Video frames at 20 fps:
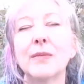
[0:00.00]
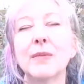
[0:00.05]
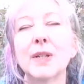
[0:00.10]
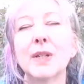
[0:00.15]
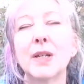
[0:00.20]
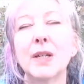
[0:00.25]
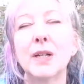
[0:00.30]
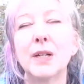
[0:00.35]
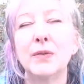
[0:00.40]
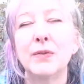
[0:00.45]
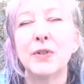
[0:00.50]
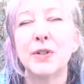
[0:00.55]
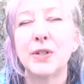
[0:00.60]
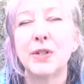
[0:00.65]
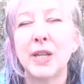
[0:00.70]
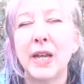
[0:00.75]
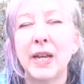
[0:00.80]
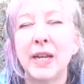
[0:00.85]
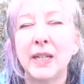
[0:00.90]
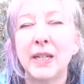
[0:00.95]
And if you're
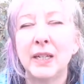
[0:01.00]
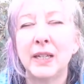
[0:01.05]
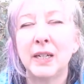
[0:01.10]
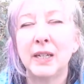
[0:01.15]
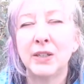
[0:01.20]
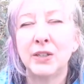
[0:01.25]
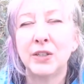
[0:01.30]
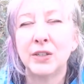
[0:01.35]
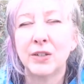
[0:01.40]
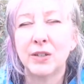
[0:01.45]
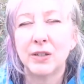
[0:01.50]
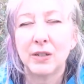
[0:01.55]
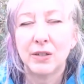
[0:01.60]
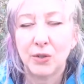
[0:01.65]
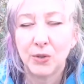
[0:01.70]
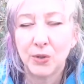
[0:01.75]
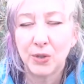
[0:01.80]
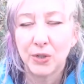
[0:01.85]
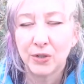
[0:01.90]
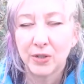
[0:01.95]
saying it
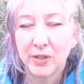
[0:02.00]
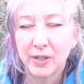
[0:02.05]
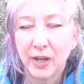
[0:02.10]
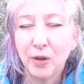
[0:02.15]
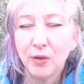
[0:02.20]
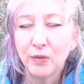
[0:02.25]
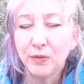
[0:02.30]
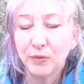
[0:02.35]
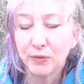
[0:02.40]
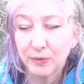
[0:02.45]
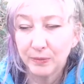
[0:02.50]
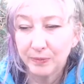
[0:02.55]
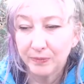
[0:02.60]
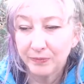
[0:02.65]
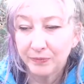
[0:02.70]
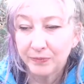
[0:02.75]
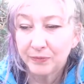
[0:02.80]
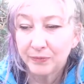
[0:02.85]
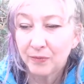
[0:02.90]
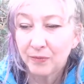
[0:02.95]
to yourself,
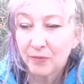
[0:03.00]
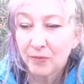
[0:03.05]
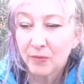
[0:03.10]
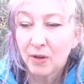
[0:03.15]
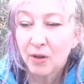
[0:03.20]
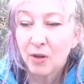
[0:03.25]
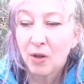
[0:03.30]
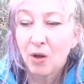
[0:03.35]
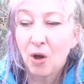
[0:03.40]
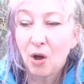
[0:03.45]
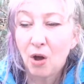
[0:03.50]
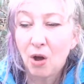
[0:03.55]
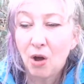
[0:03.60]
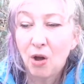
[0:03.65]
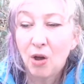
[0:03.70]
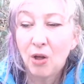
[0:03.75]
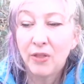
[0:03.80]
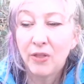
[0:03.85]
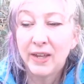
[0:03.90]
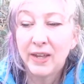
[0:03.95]

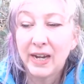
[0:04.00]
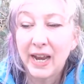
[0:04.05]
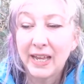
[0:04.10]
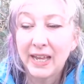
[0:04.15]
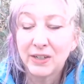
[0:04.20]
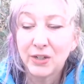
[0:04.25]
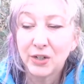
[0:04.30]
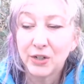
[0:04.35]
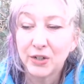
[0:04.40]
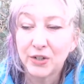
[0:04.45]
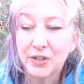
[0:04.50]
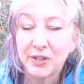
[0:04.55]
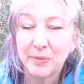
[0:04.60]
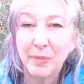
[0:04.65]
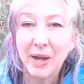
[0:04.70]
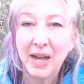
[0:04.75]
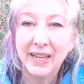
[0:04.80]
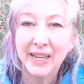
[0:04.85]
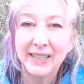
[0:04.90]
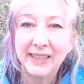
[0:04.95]
all that enters
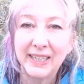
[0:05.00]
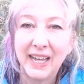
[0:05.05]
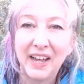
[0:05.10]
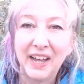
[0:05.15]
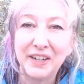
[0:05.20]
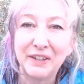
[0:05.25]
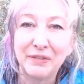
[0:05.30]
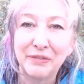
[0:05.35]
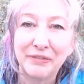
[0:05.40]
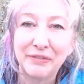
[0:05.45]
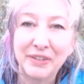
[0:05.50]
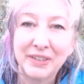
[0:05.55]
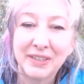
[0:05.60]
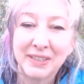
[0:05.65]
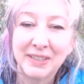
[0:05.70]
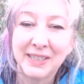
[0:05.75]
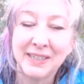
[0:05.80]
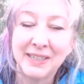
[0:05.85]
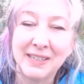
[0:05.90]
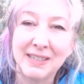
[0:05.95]
my life
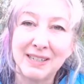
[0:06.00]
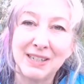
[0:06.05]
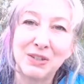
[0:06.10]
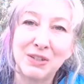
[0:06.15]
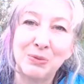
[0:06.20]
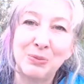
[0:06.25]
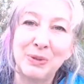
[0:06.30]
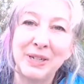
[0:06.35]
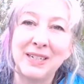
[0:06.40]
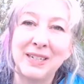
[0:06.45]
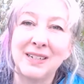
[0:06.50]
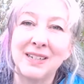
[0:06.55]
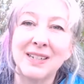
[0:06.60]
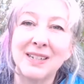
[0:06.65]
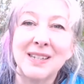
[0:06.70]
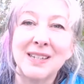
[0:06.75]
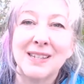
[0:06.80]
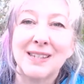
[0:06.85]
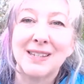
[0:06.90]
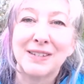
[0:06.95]
is
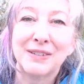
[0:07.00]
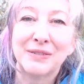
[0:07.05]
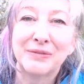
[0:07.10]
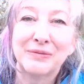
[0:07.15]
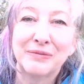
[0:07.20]
sweetness.